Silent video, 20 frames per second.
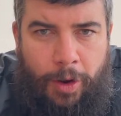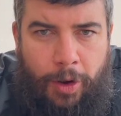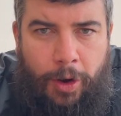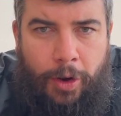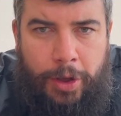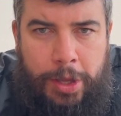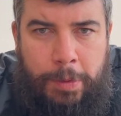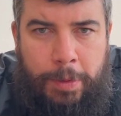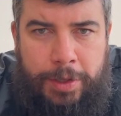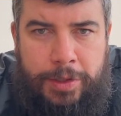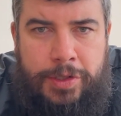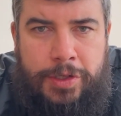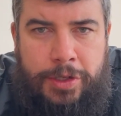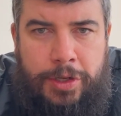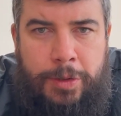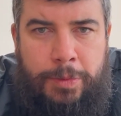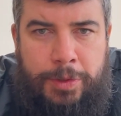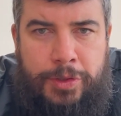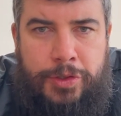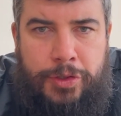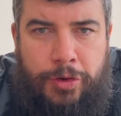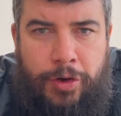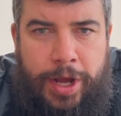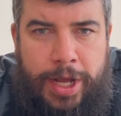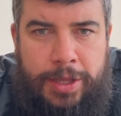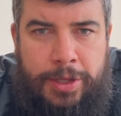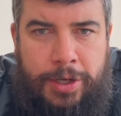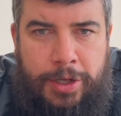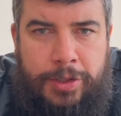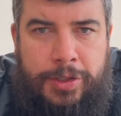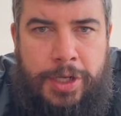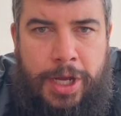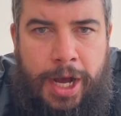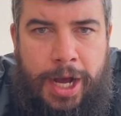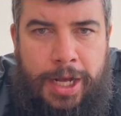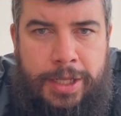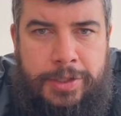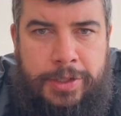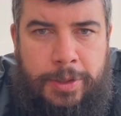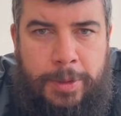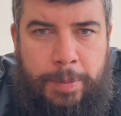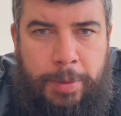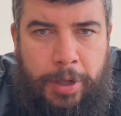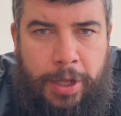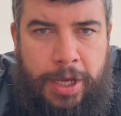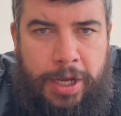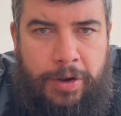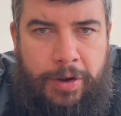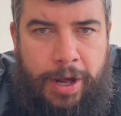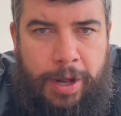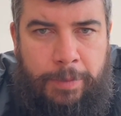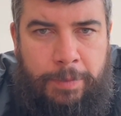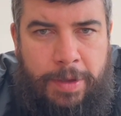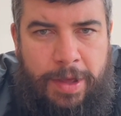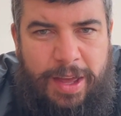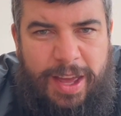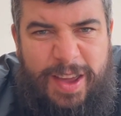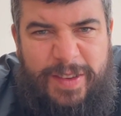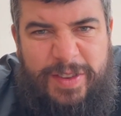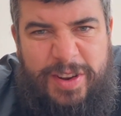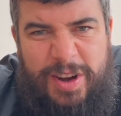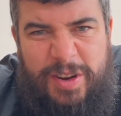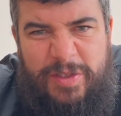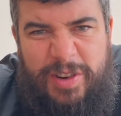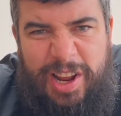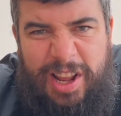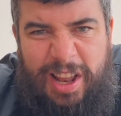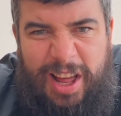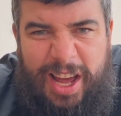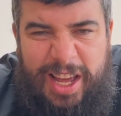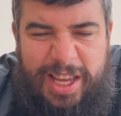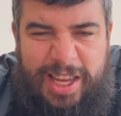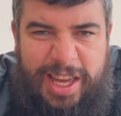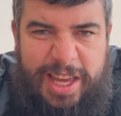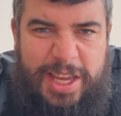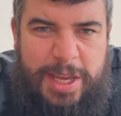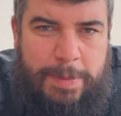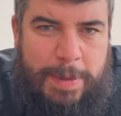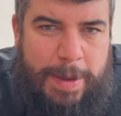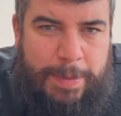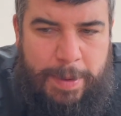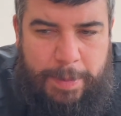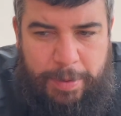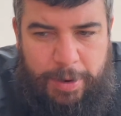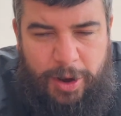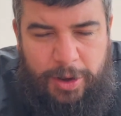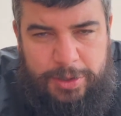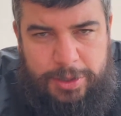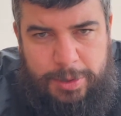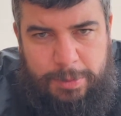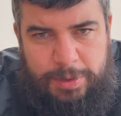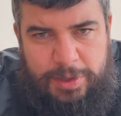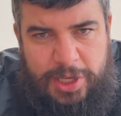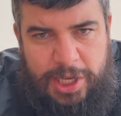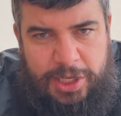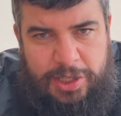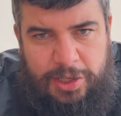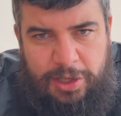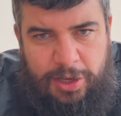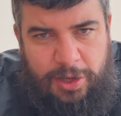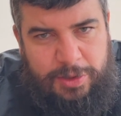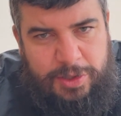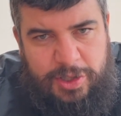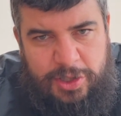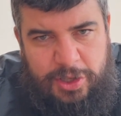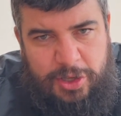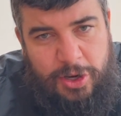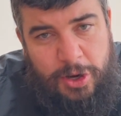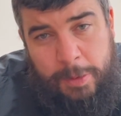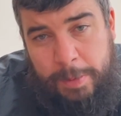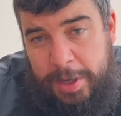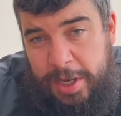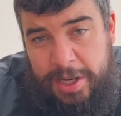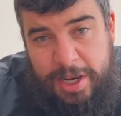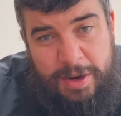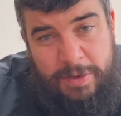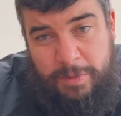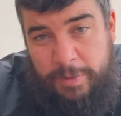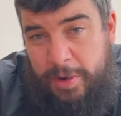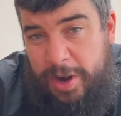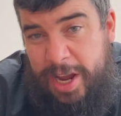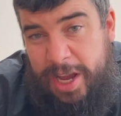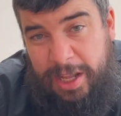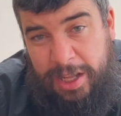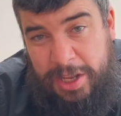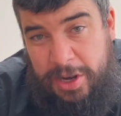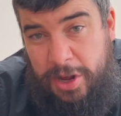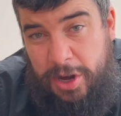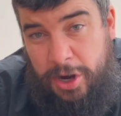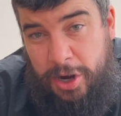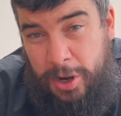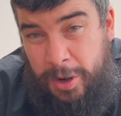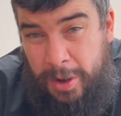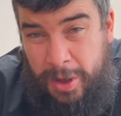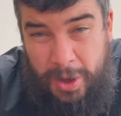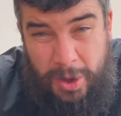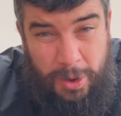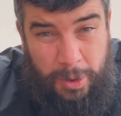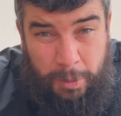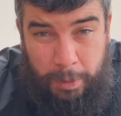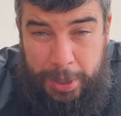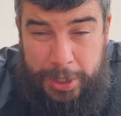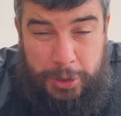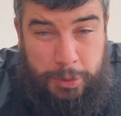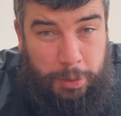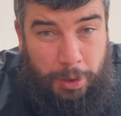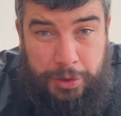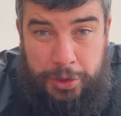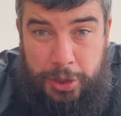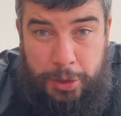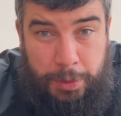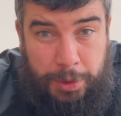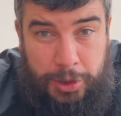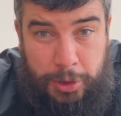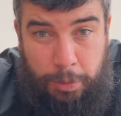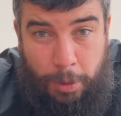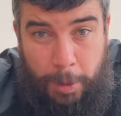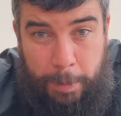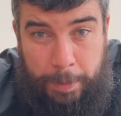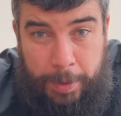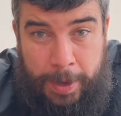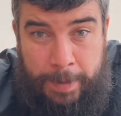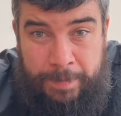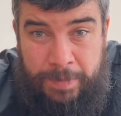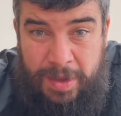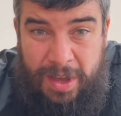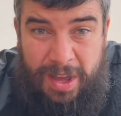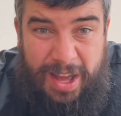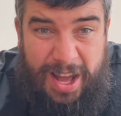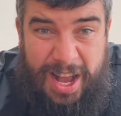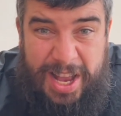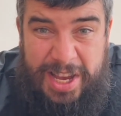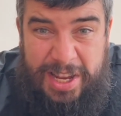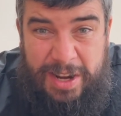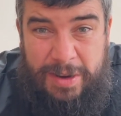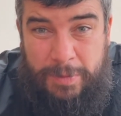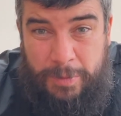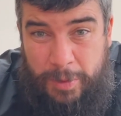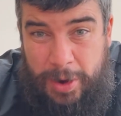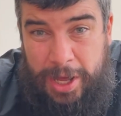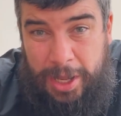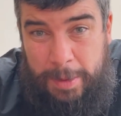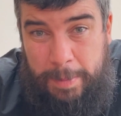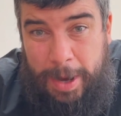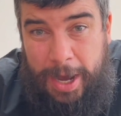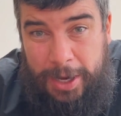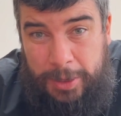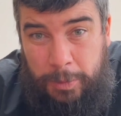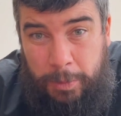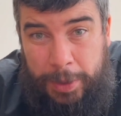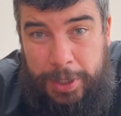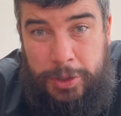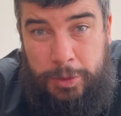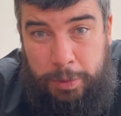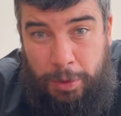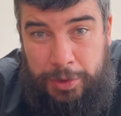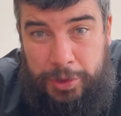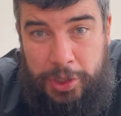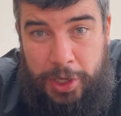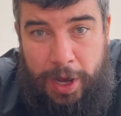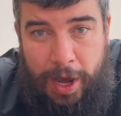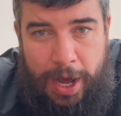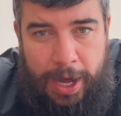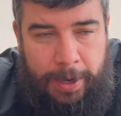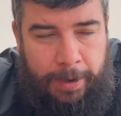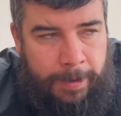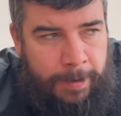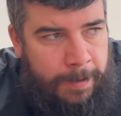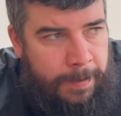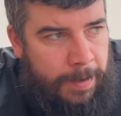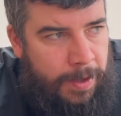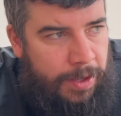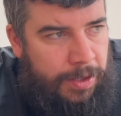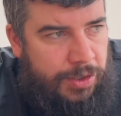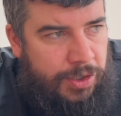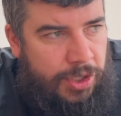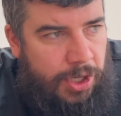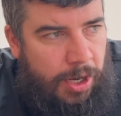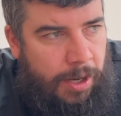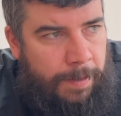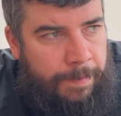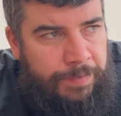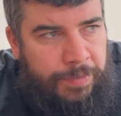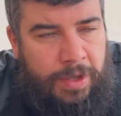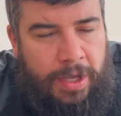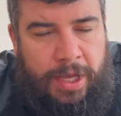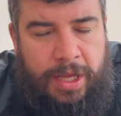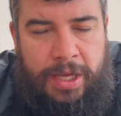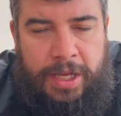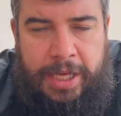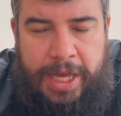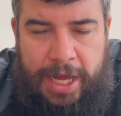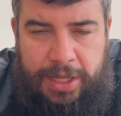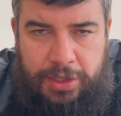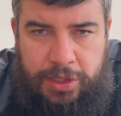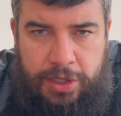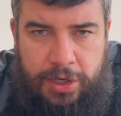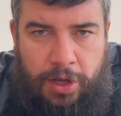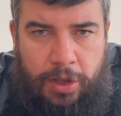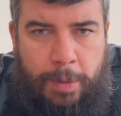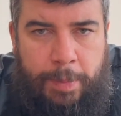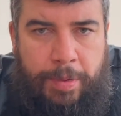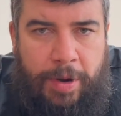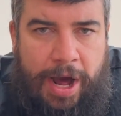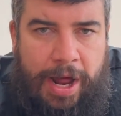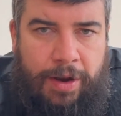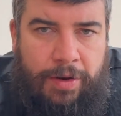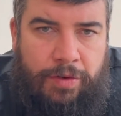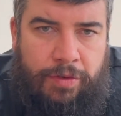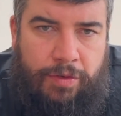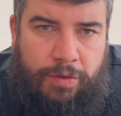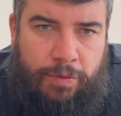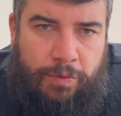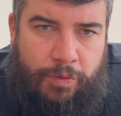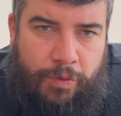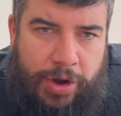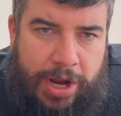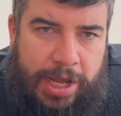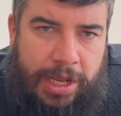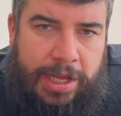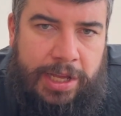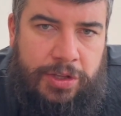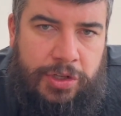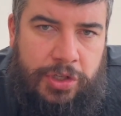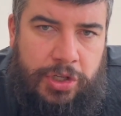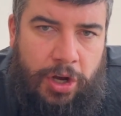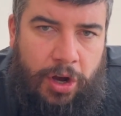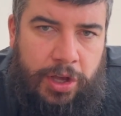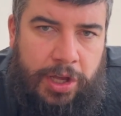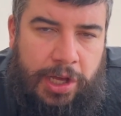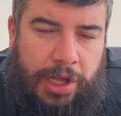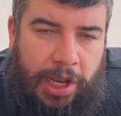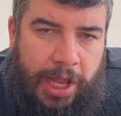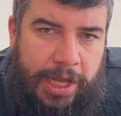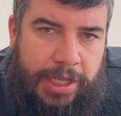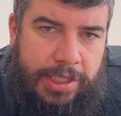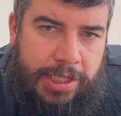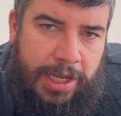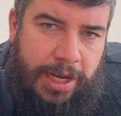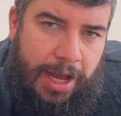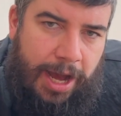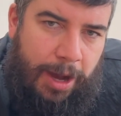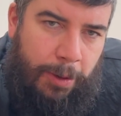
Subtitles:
all you wanted to do was trade those cards on the playground. If you didn't really like it, you maybe brought some stickers along to school, but you didn't really know which ones you were swapping, and you didn't really mind which ones you had. So get to know the brand, really enjoy collecting. I